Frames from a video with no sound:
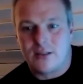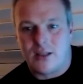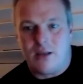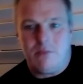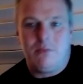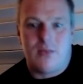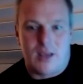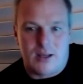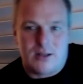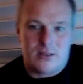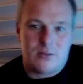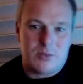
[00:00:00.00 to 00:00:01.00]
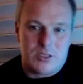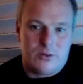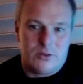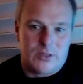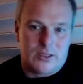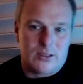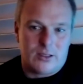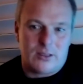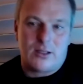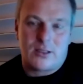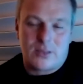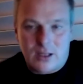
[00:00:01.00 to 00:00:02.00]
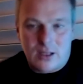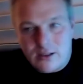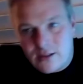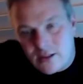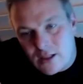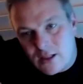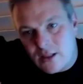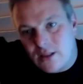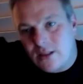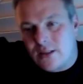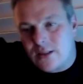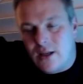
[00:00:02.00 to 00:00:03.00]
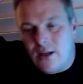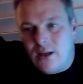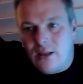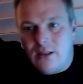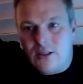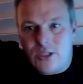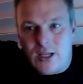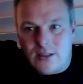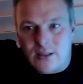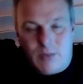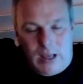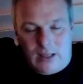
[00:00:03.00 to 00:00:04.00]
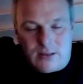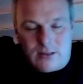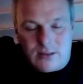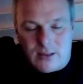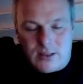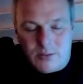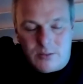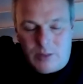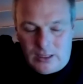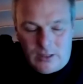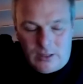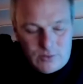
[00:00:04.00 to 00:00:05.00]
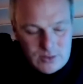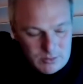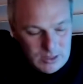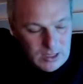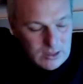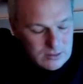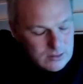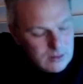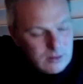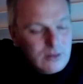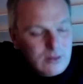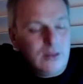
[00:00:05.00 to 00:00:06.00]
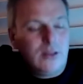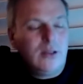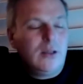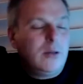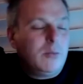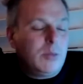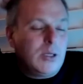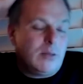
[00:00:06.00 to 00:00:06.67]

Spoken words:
them, they need to be doing. And it's the checks and balances need to be there for some of that. So, but